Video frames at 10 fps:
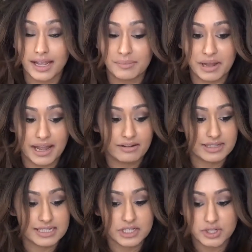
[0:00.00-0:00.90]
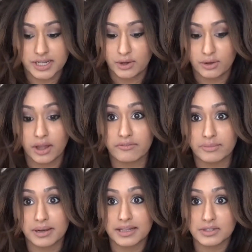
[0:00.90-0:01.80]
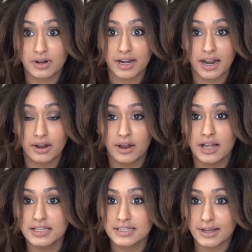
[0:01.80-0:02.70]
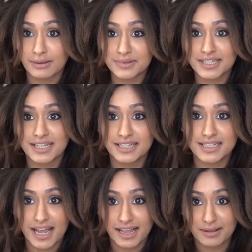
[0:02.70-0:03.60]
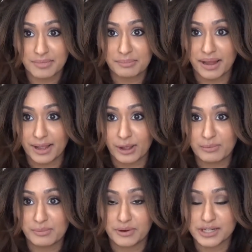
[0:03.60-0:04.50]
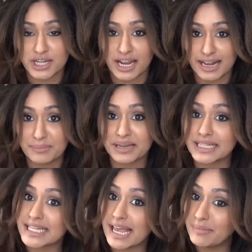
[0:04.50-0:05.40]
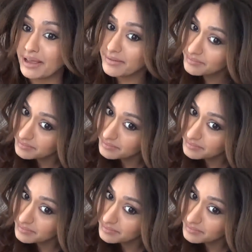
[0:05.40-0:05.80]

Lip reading: My hair is literally all over the place right now, so I'm just gonna take my back combing brush and I'm gonna tame it.